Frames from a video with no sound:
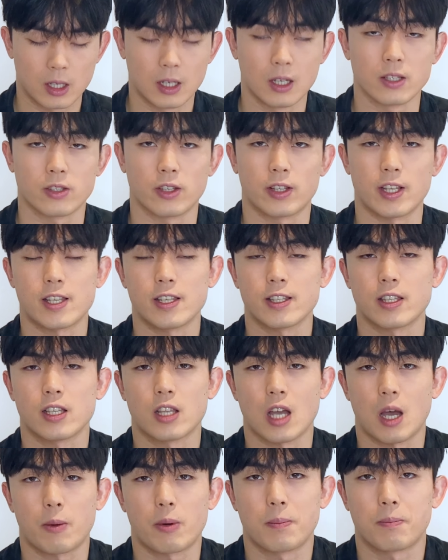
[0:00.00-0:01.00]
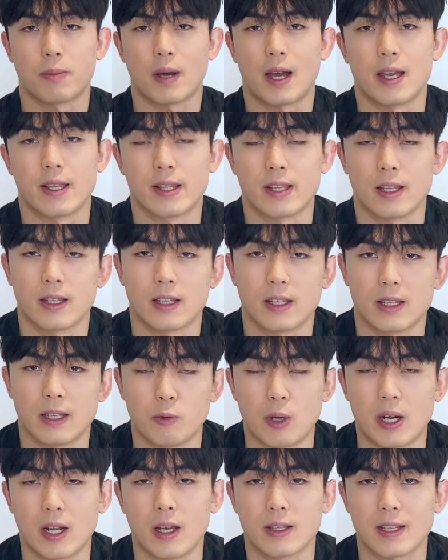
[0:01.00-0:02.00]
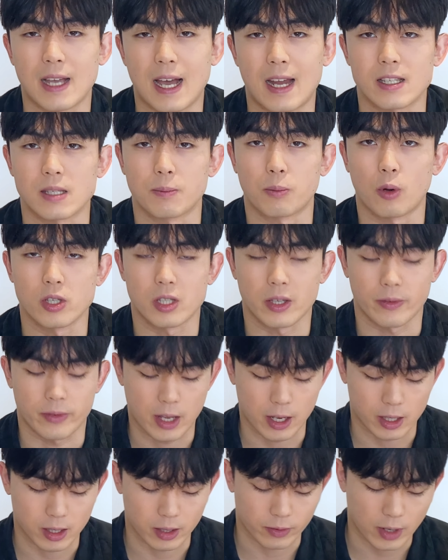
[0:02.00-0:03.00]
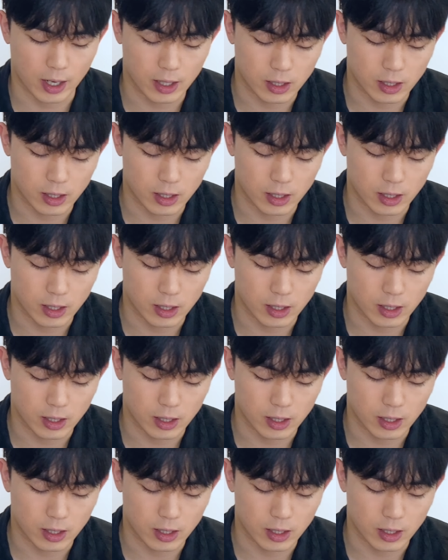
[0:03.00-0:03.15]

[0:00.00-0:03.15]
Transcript: So this is determined by whether tan is a positive or negative, right?